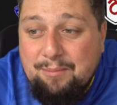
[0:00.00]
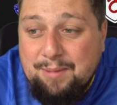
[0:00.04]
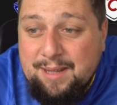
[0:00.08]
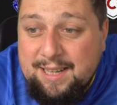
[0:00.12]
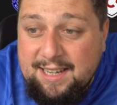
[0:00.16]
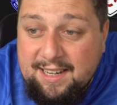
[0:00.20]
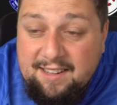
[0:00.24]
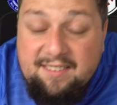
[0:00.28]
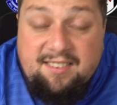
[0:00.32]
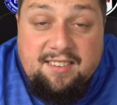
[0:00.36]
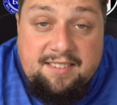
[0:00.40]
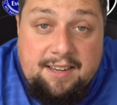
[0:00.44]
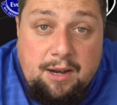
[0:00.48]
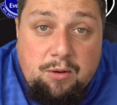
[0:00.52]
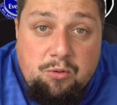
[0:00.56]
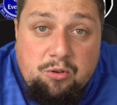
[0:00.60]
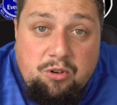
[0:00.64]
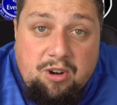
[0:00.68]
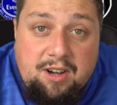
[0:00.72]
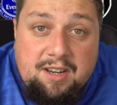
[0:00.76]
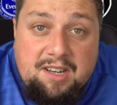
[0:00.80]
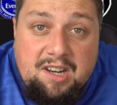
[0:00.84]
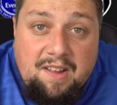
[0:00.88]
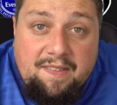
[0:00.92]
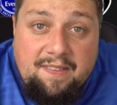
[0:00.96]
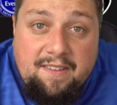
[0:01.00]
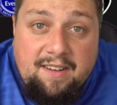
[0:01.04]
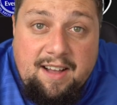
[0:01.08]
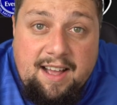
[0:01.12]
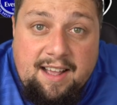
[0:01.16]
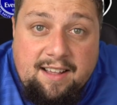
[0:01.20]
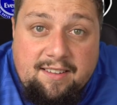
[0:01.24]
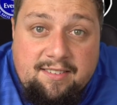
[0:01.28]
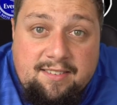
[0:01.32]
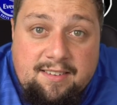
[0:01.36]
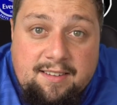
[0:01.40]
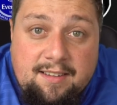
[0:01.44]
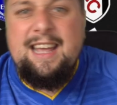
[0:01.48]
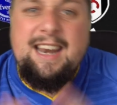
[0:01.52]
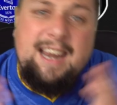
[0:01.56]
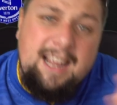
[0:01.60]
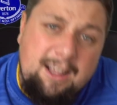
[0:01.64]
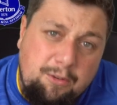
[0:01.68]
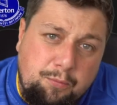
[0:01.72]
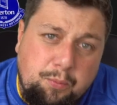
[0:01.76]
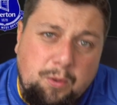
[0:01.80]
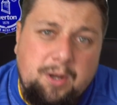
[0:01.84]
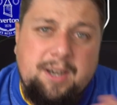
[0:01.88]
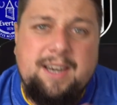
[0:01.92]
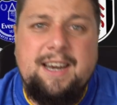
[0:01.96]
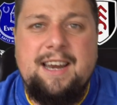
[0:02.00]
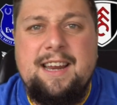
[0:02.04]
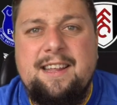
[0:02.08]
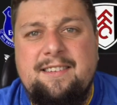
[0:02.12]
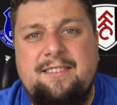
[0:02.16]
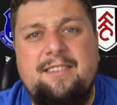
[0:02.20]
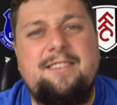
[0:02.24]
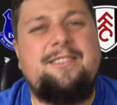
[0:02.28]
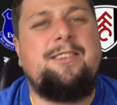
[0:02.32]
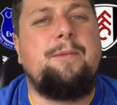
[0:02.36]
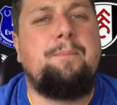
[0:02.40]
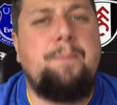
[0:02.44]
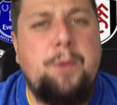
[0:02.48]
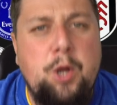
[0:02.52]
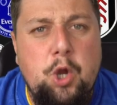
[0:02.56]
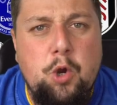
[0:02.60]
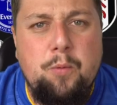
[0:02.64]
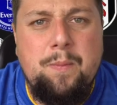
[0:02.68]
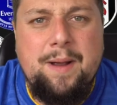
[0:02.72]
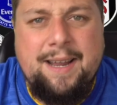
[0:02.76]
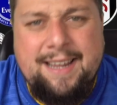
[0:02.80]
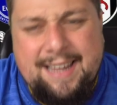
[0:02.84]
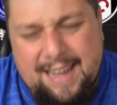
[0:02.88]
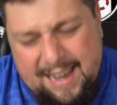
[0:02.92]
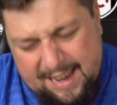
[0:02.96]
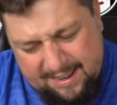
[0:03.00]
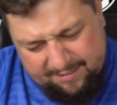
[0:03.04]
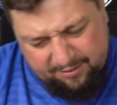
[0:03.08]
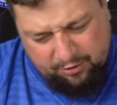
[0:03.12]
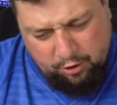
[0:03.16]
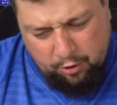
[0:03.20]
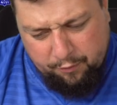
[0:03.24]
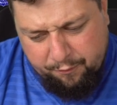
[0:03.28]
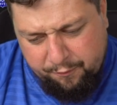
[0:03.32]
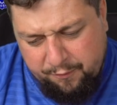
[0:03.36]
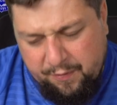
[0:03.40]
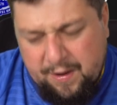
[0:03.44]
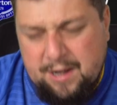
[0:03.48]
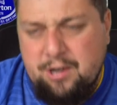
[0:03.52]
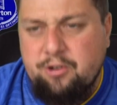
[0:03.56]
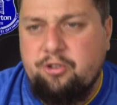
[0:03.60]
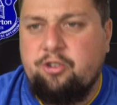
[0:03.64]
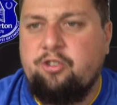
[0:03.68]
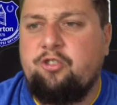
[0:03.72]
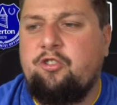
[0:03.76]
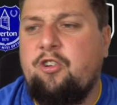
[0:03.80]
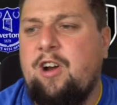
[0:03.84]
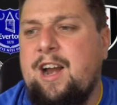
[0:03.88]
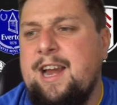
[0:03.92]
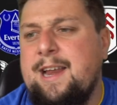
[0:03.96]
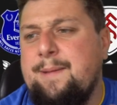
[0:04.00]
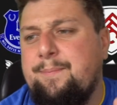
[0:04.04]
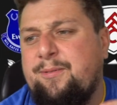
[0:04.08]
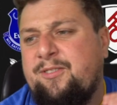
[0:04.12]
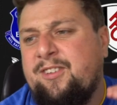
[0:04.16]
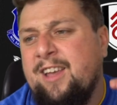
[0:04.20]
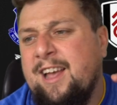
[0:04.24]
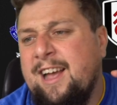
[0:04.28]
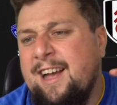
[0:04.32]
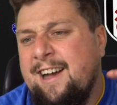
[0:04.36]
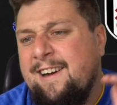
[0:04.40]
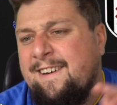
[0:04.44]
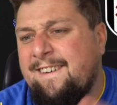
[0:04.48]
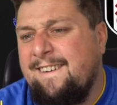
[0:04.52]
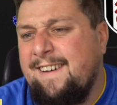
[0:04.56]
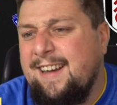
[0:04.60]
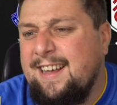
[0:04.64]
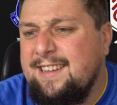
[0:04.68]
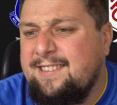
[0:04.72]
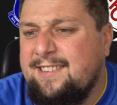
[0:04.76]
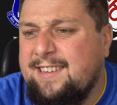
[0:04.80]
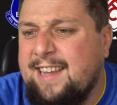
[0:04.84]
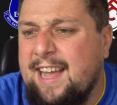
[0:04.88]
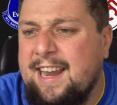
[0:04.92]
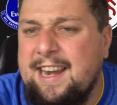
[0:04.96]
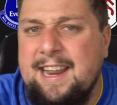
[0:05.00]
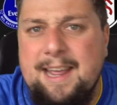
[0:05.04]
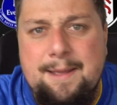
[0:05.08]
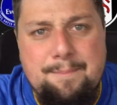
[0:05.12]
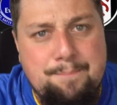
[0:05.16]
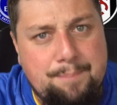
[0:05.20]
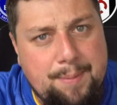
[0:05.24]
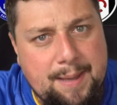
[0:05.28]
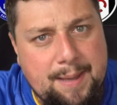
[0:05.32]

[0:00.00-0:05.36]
It is a downgrade nonetheless. It is what it is. It's a Puma kit. It's got thin stripes. Let's get it in